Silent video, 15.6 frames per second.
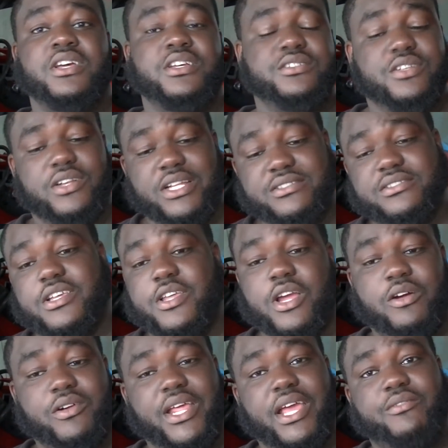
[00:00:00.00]
So let's say you
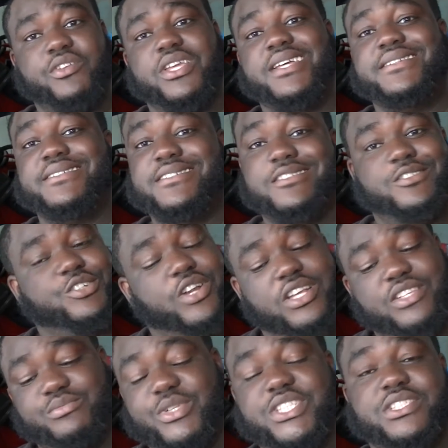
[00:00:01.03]
already have your engine, your
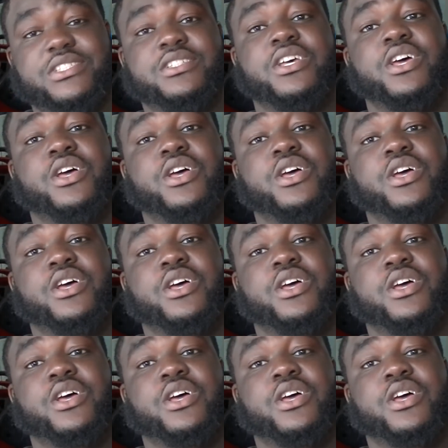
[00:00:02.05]
transmission.